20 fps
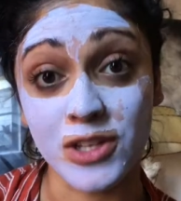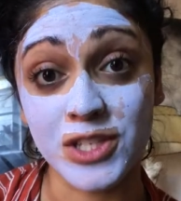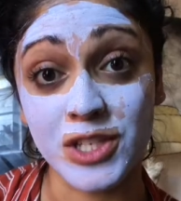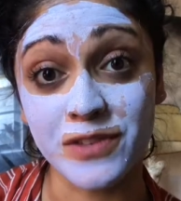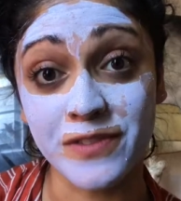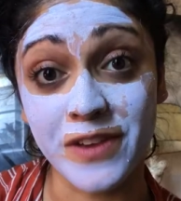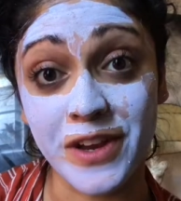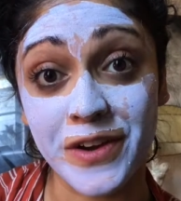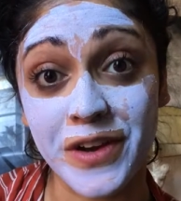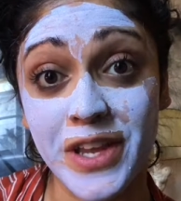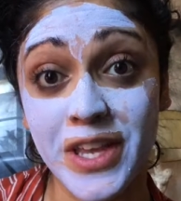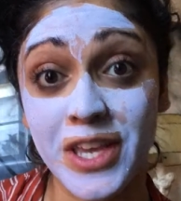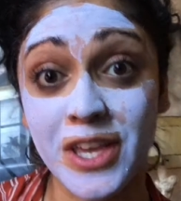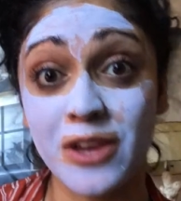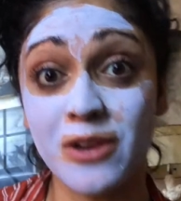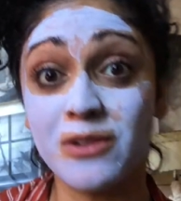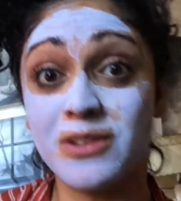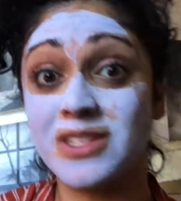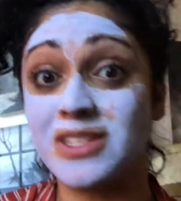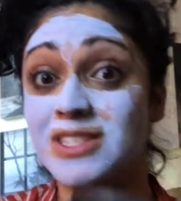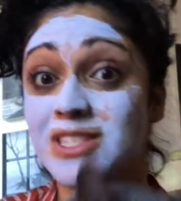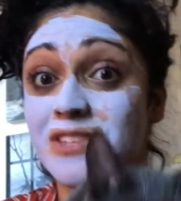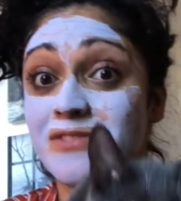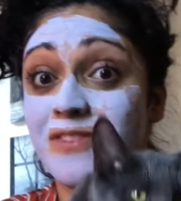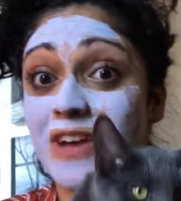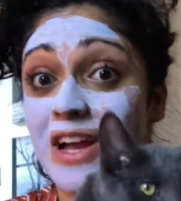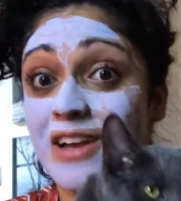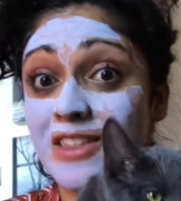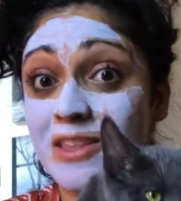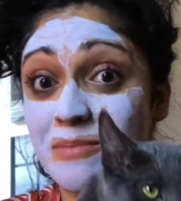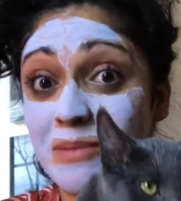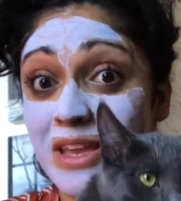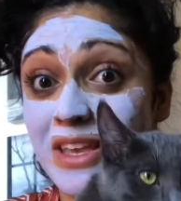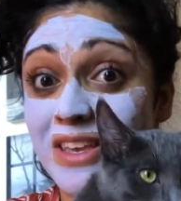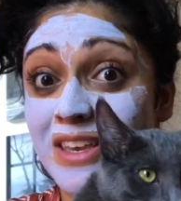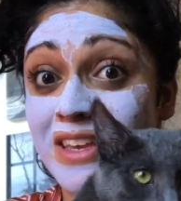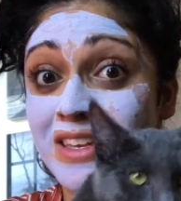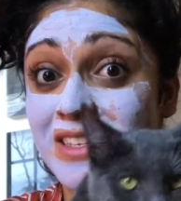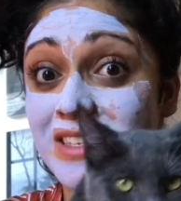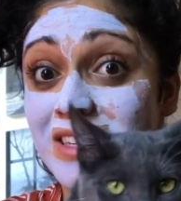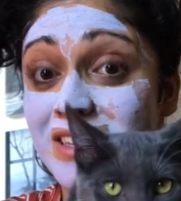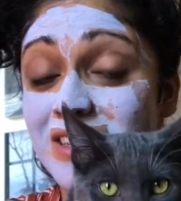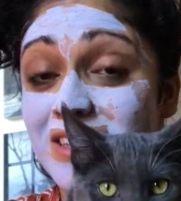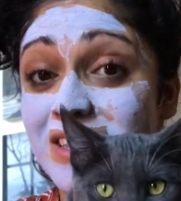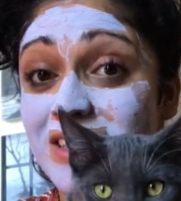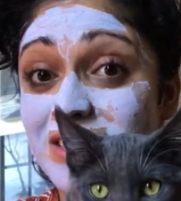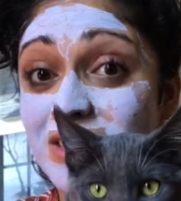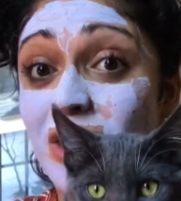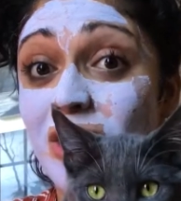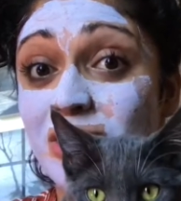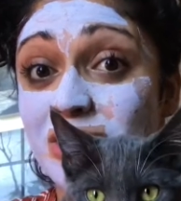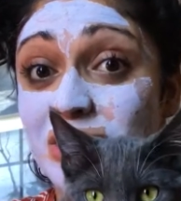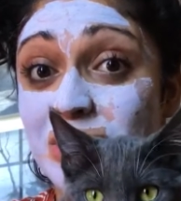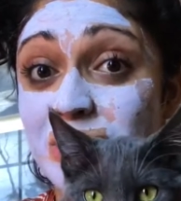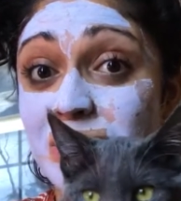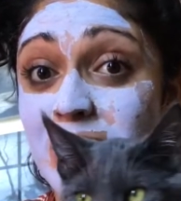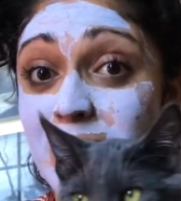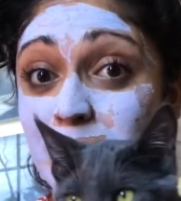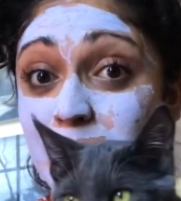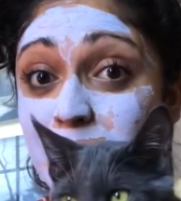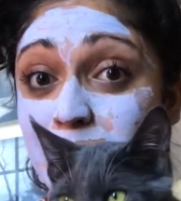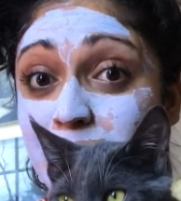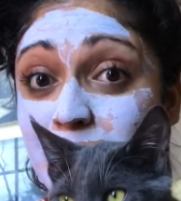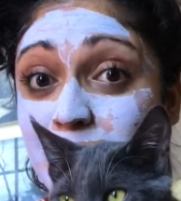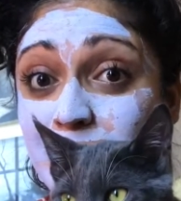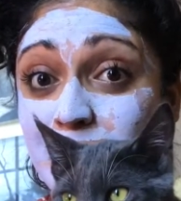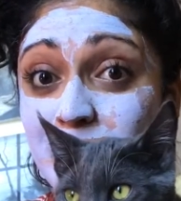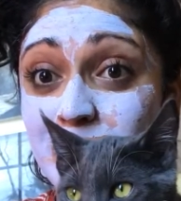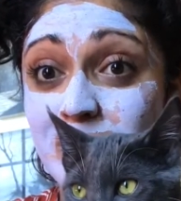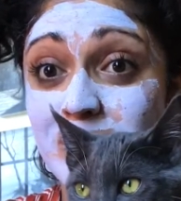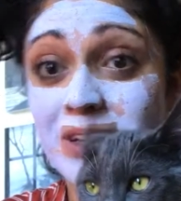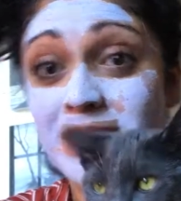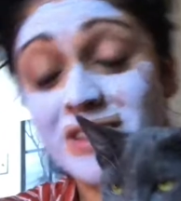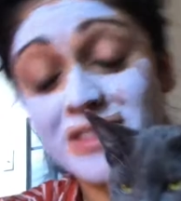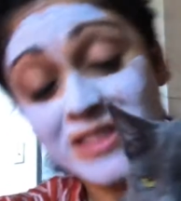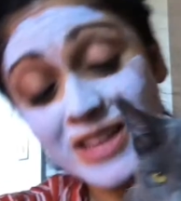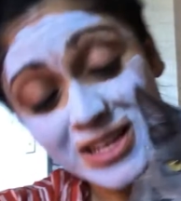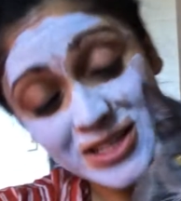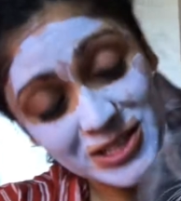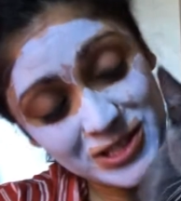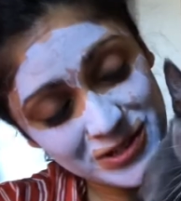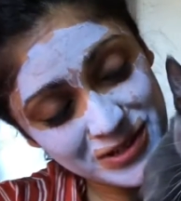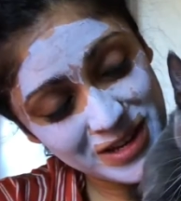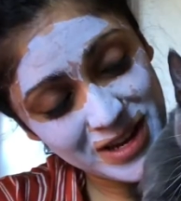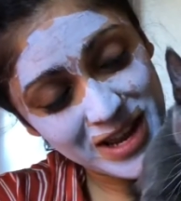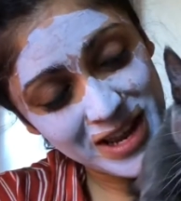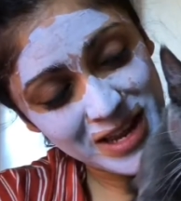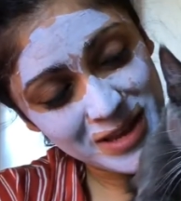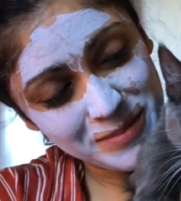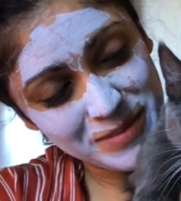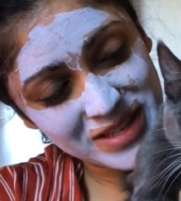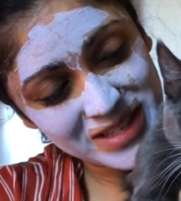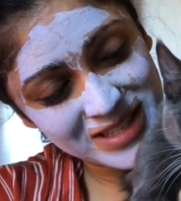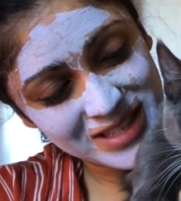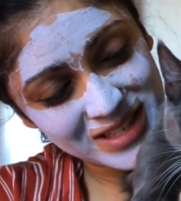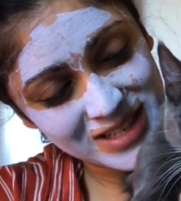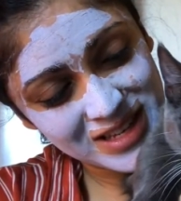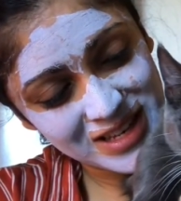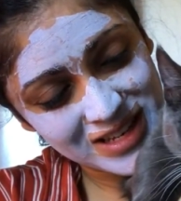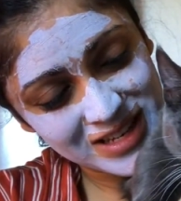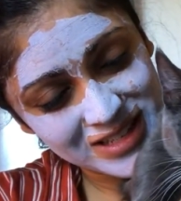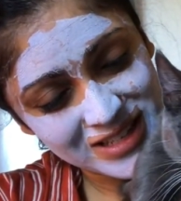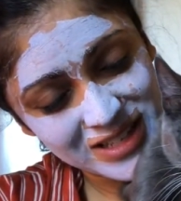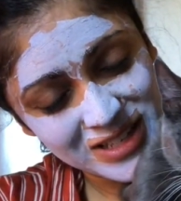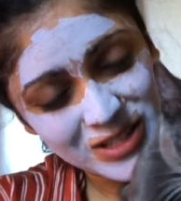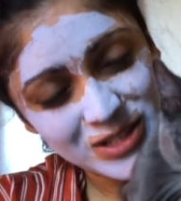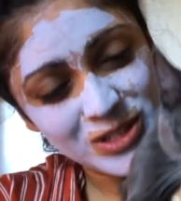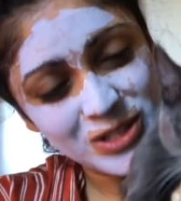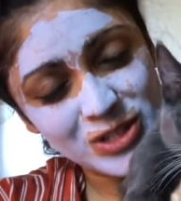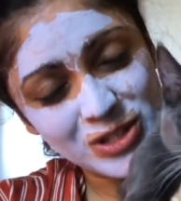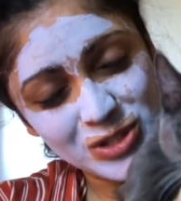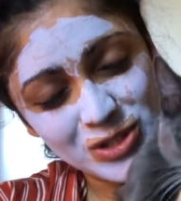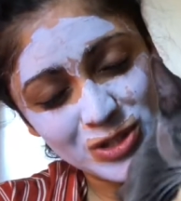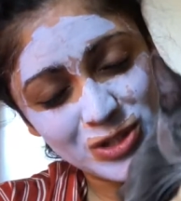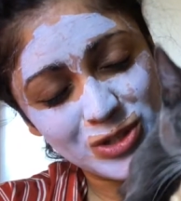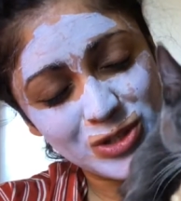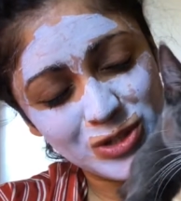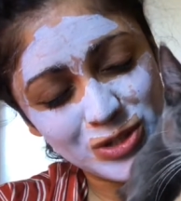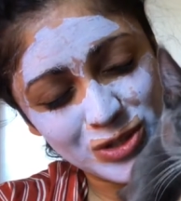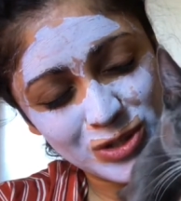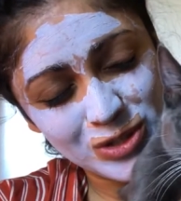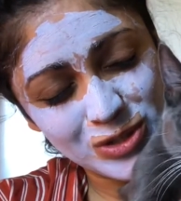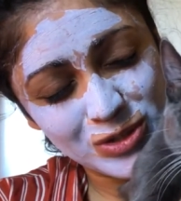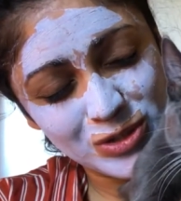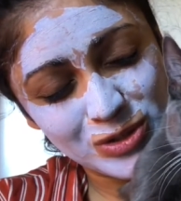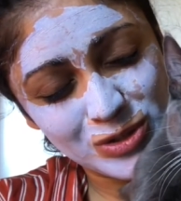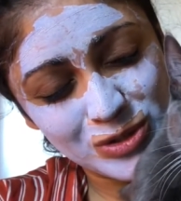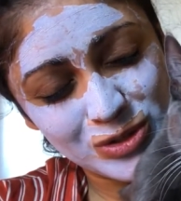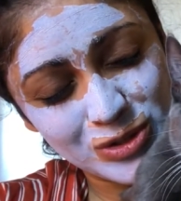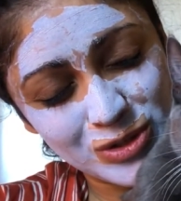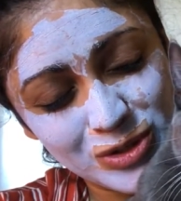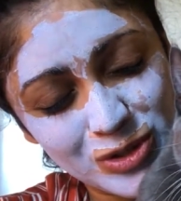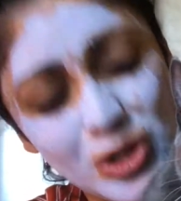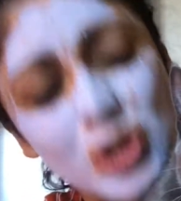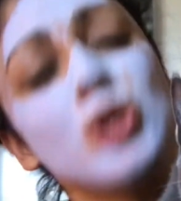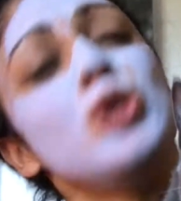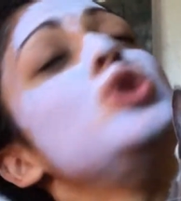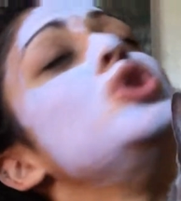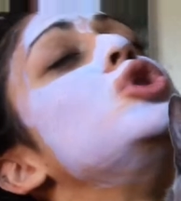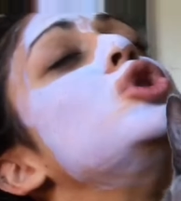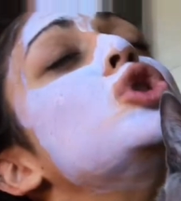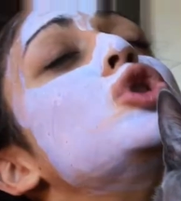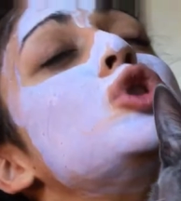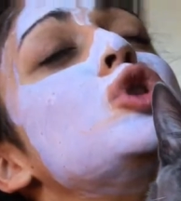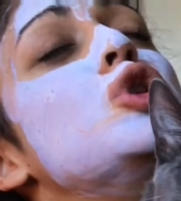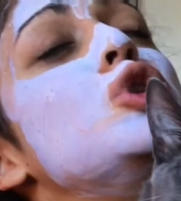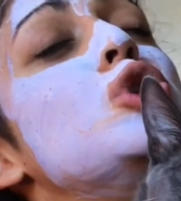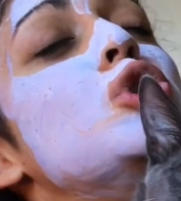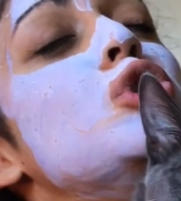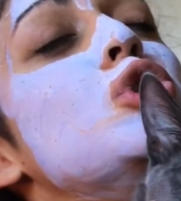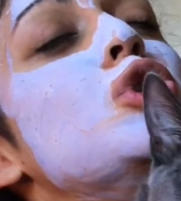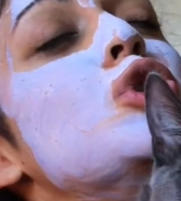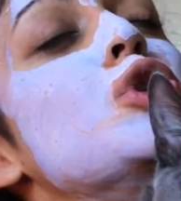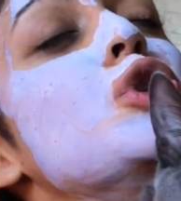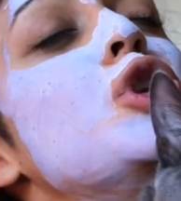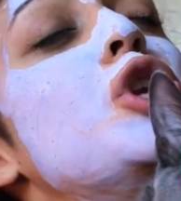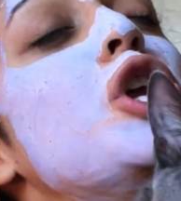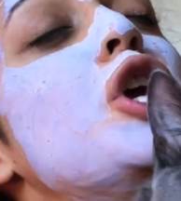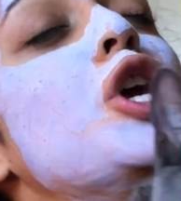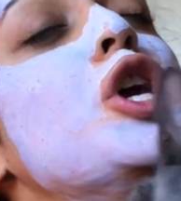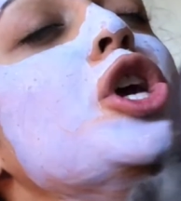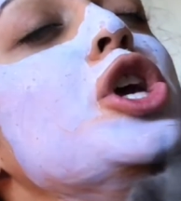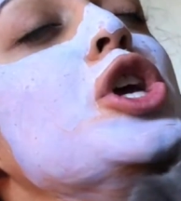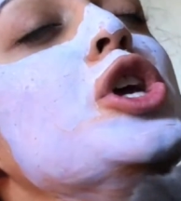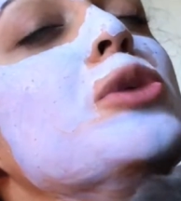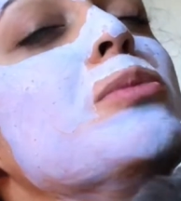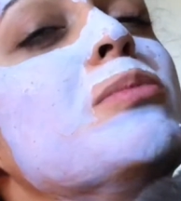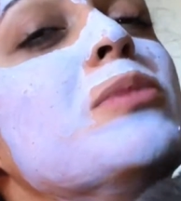Also very cute is the fact that my kitten is also named Blue. That's your name, isn't it? Yes, it is. Yes, it is your name.